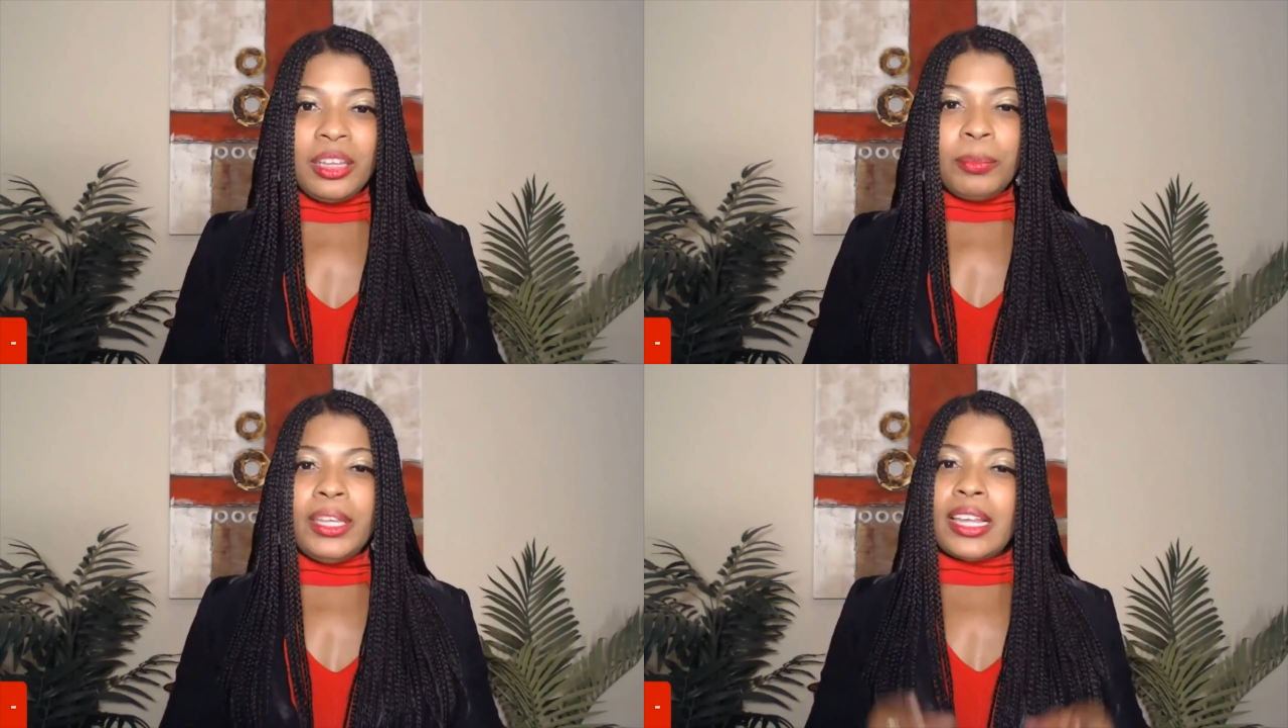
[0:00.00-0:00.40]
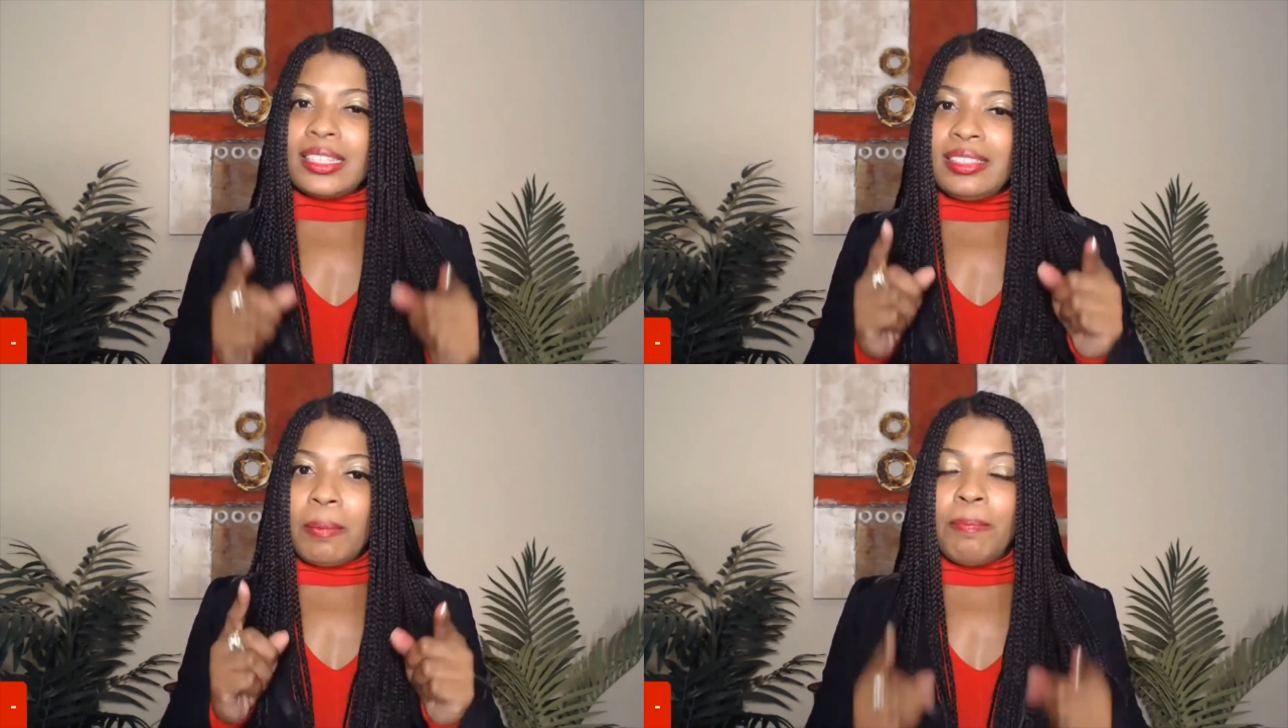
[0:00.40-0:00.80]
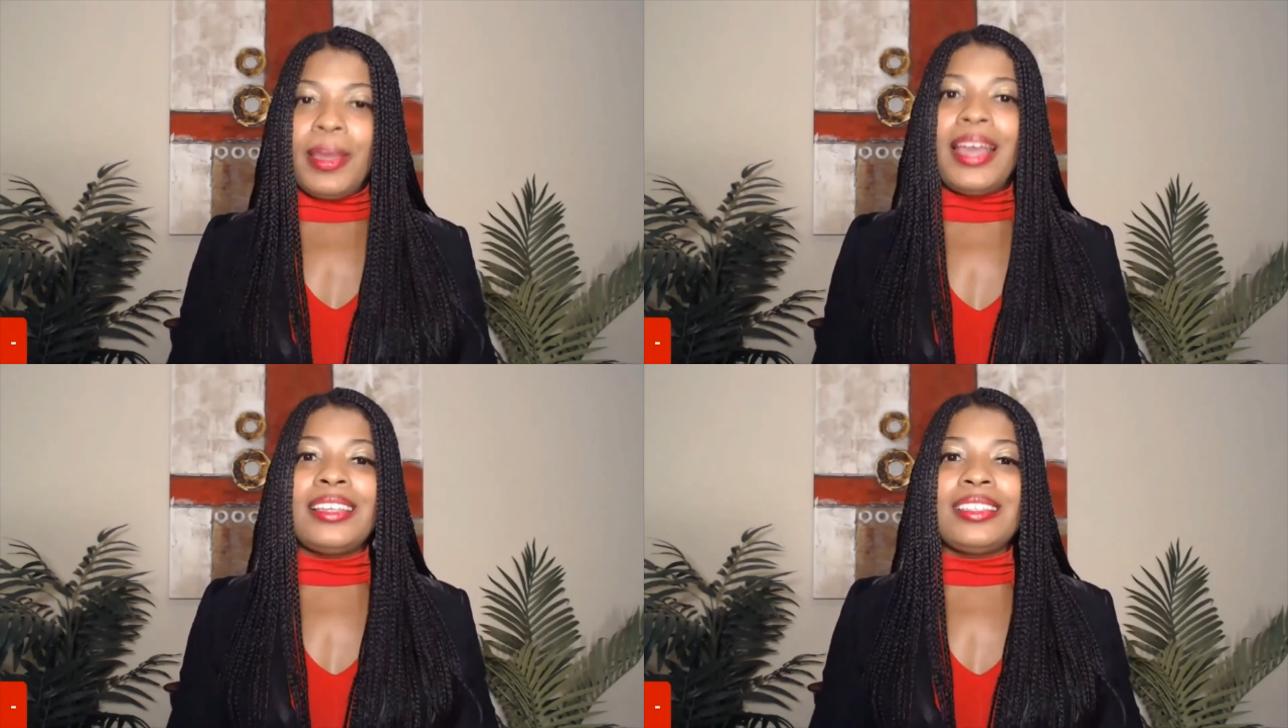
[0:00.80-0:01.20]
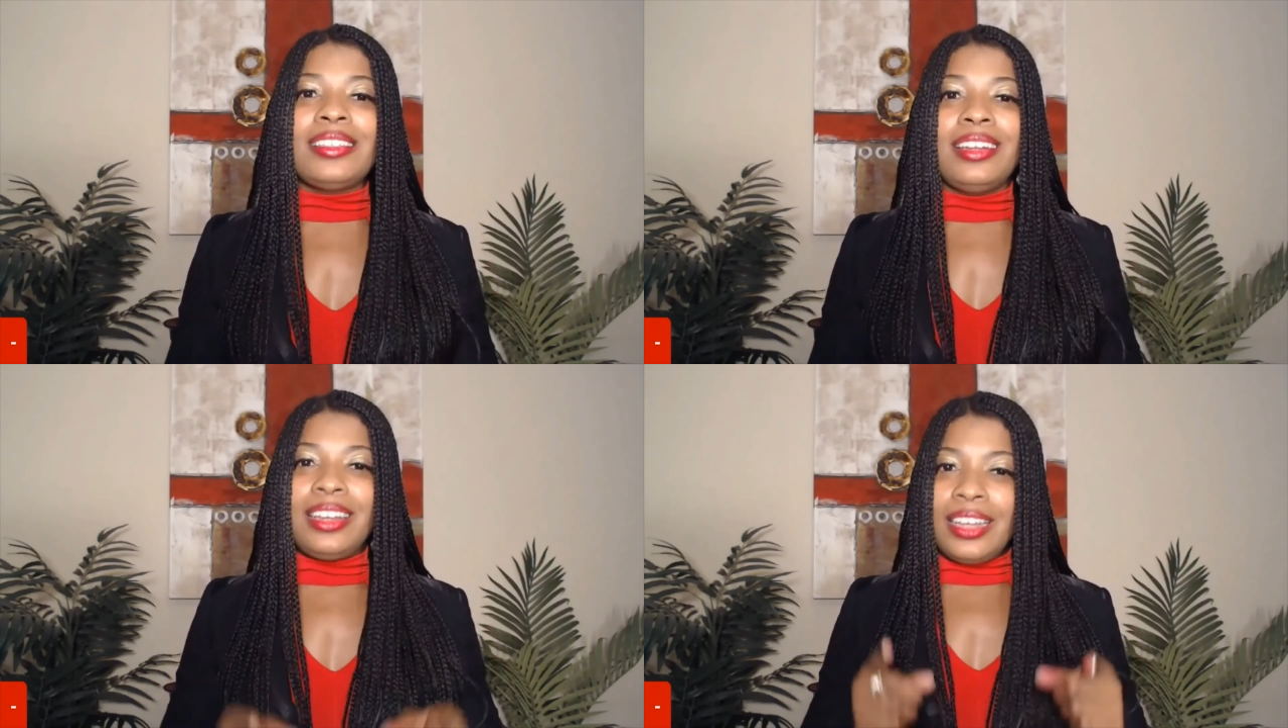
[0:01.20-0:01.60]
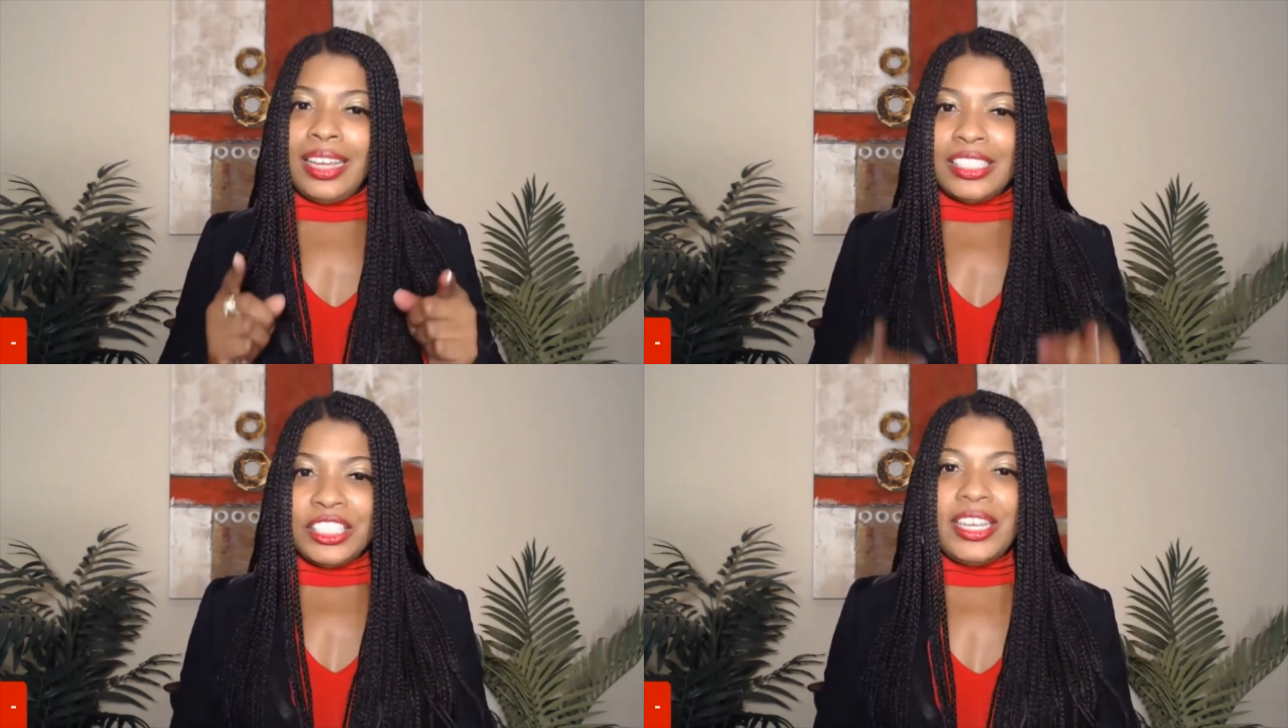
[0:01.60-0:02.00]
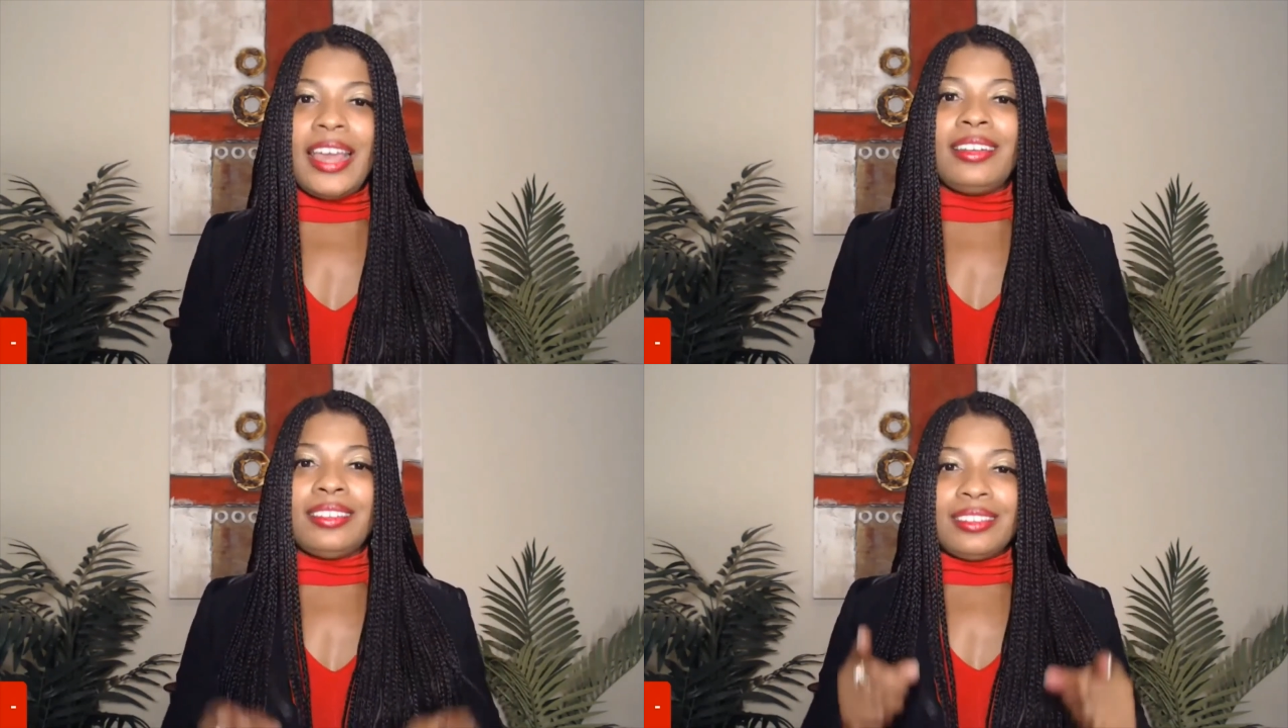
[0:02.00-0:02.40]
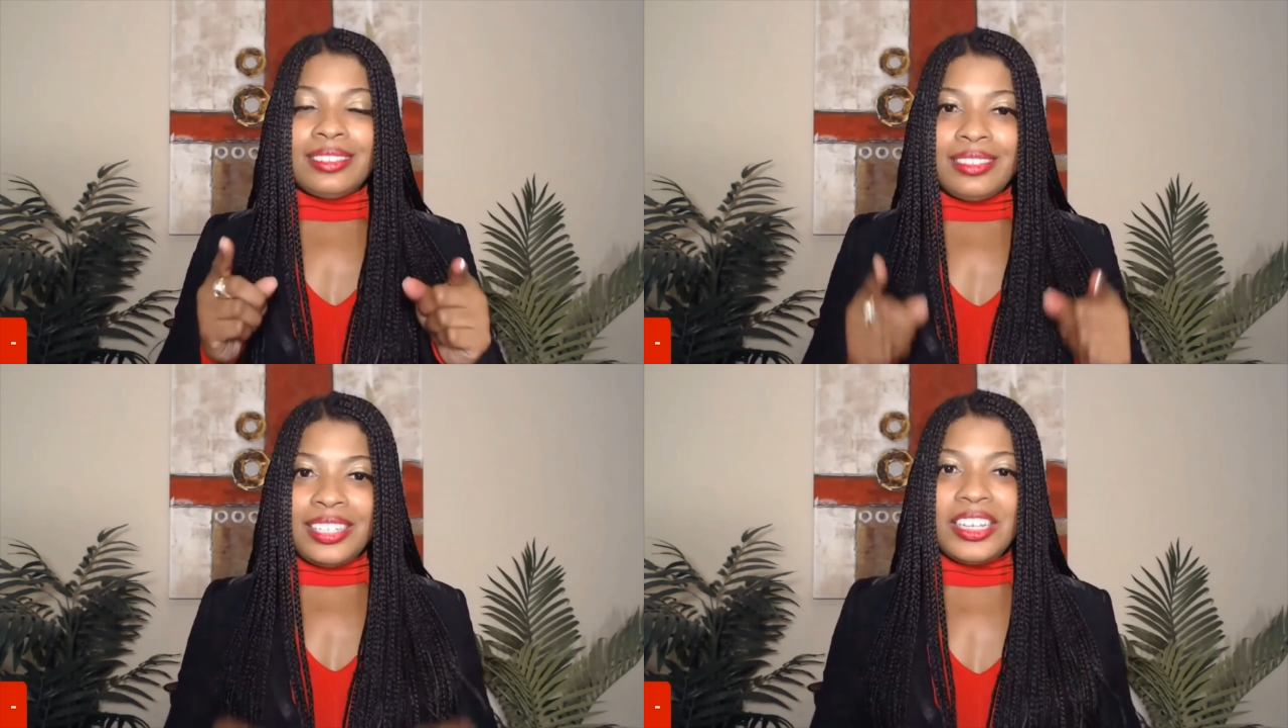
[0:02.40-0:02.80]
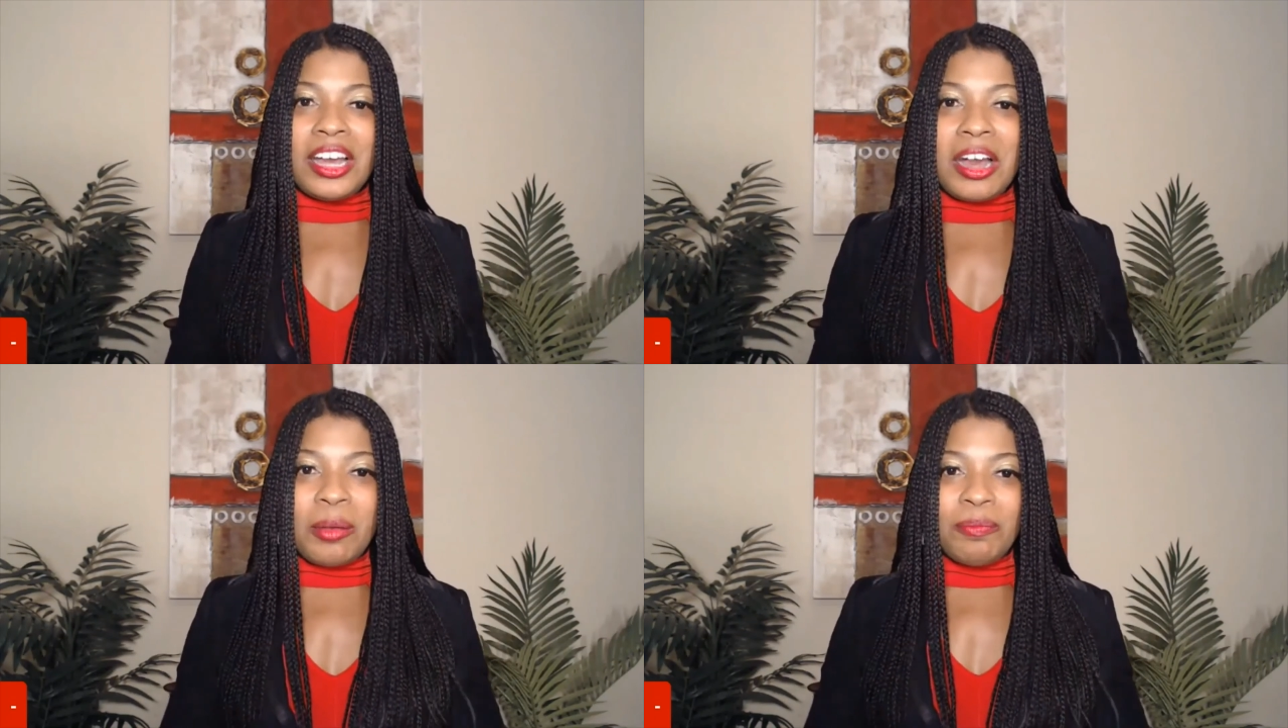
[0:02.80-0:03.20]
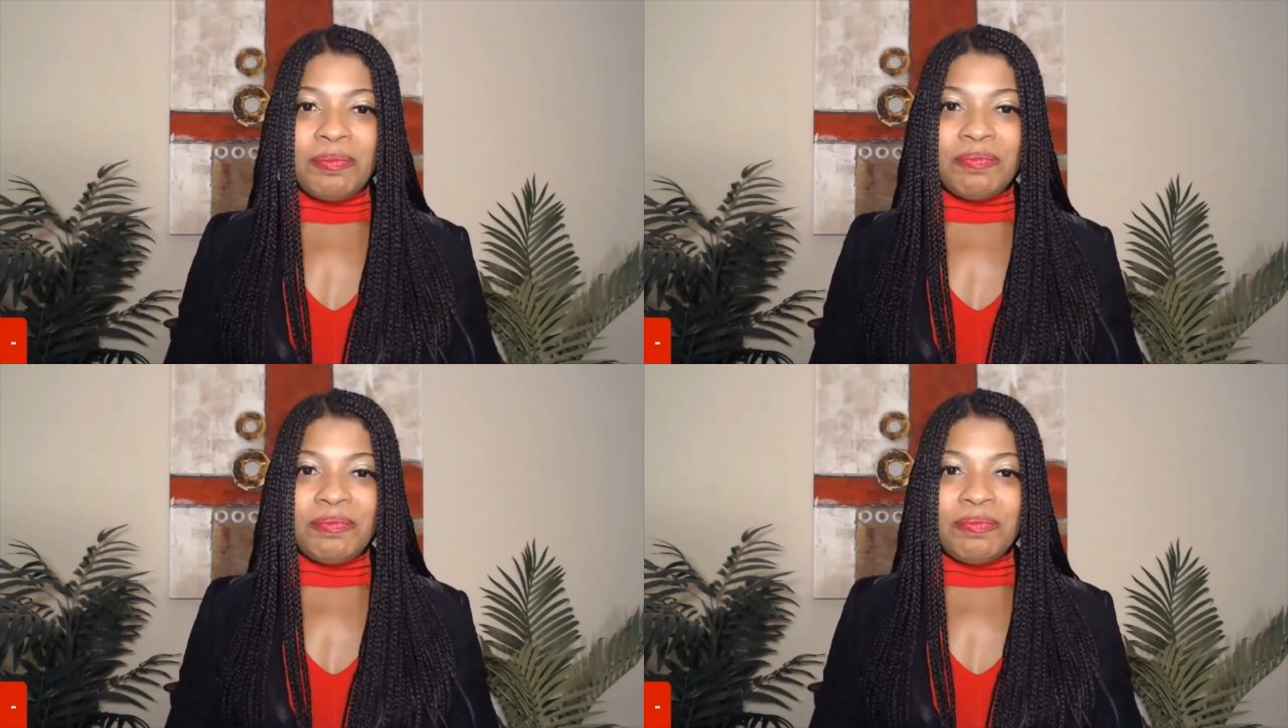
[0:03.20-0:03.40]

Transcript: because the best is yet to come.